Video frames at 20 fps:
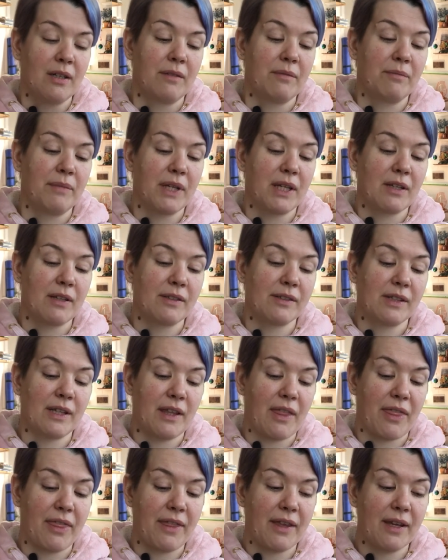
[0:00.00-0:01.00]
because I
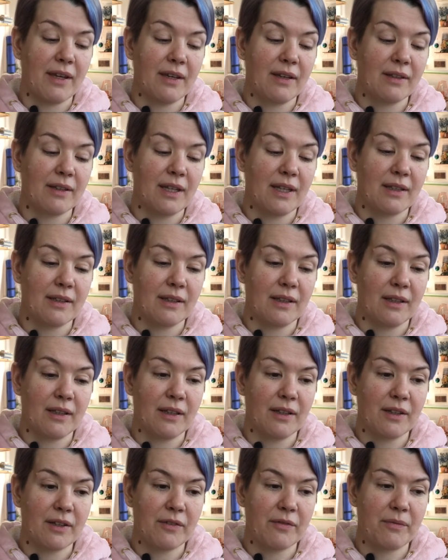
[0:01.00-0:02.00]
think that a
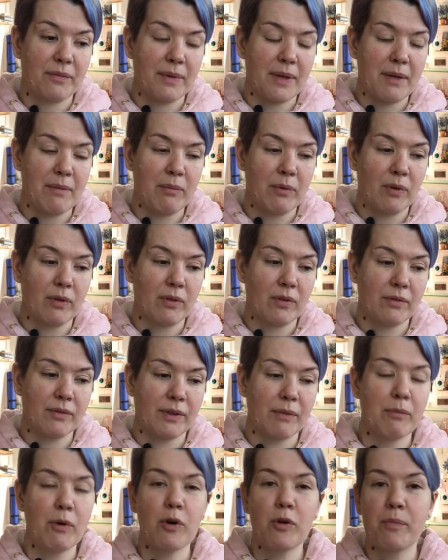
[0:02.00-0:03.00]
lot of people,
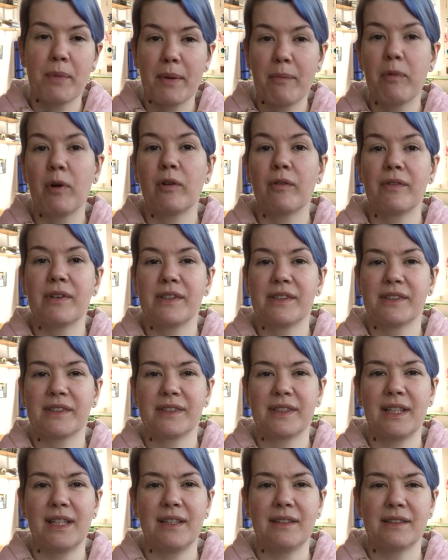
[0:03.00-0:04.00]
the more people will
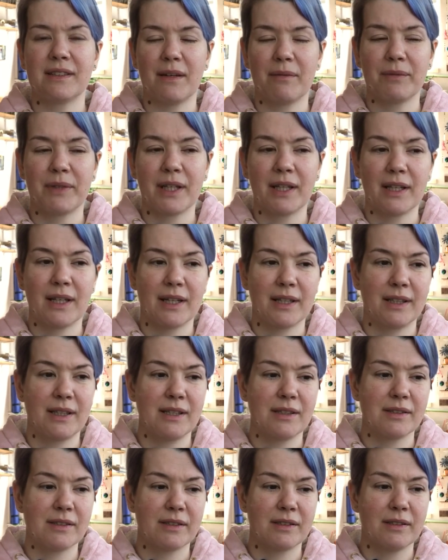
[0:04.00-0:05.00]
see something like
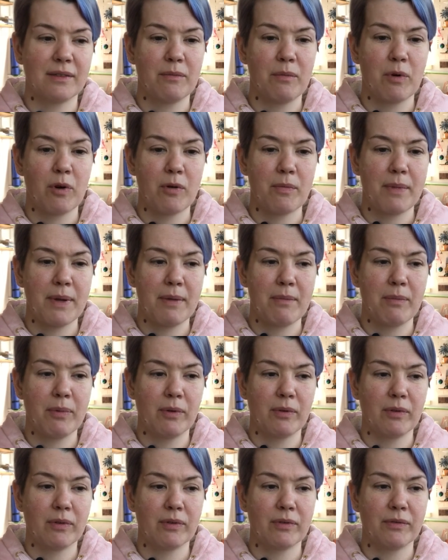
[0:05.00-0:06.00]
this, the more
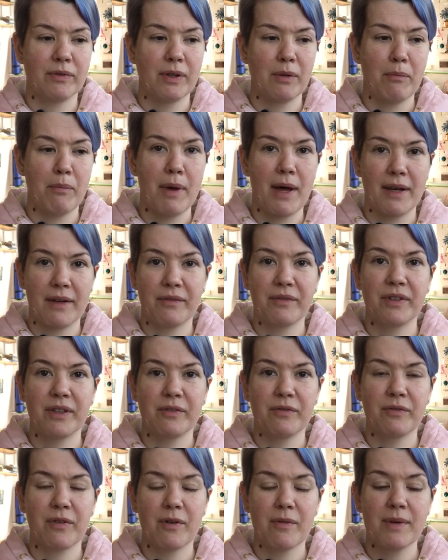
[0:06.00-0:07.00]
people will
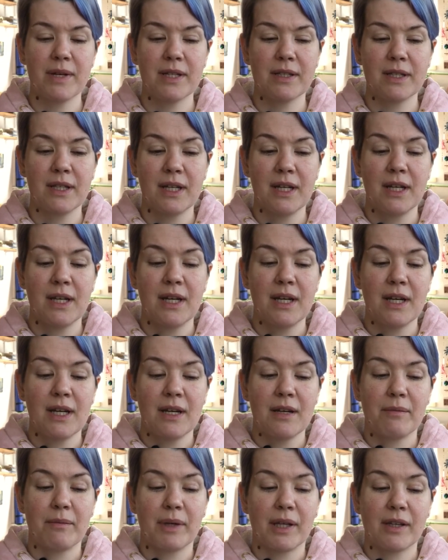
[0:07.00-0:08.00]
benefit from it,
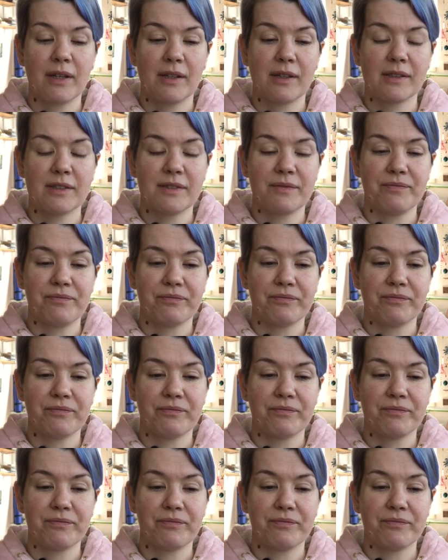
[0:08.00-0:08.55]
because